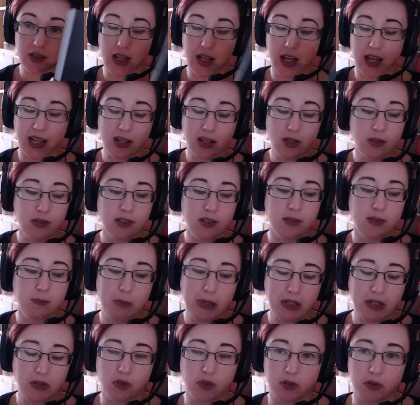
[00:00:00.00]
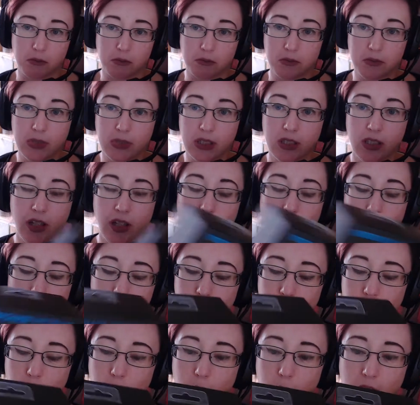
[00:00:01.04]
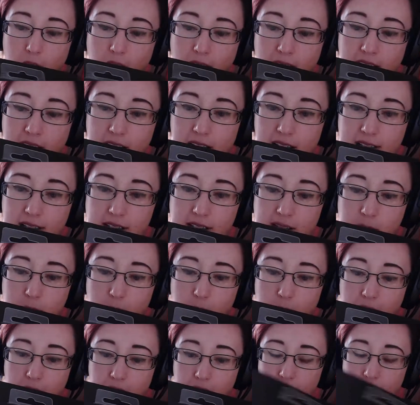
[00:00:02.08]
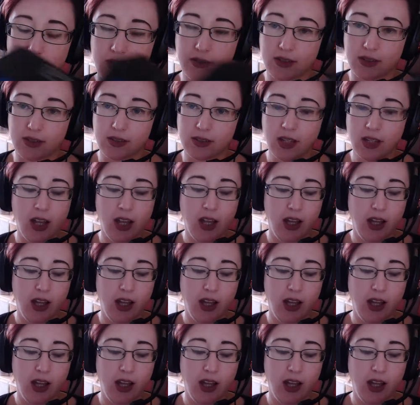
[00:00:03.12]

Chaos Spectrum wireless mouse,